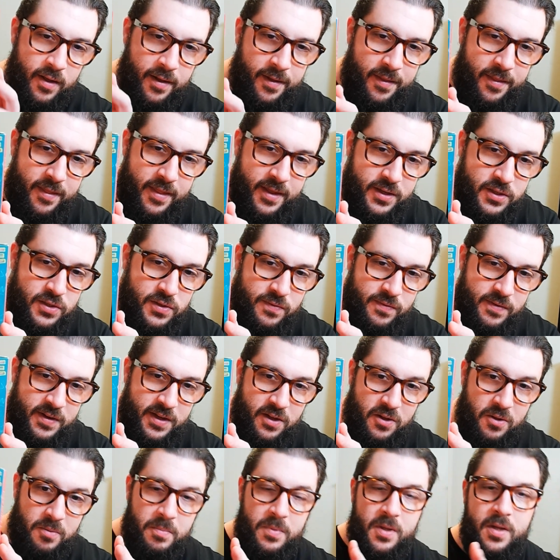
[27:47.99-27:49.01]
this
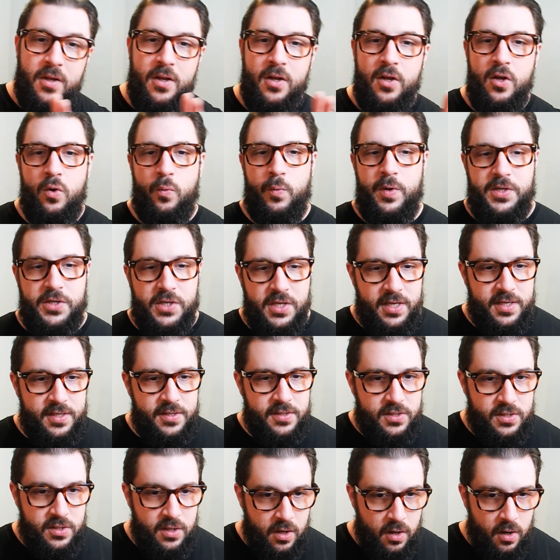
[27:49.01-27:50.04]
film, which
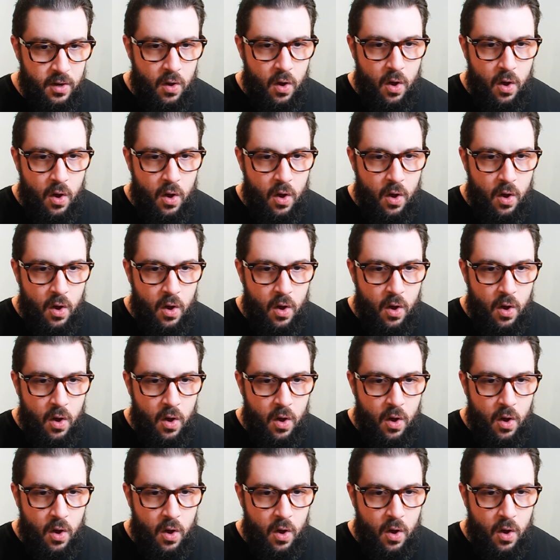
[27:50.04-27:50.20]
is,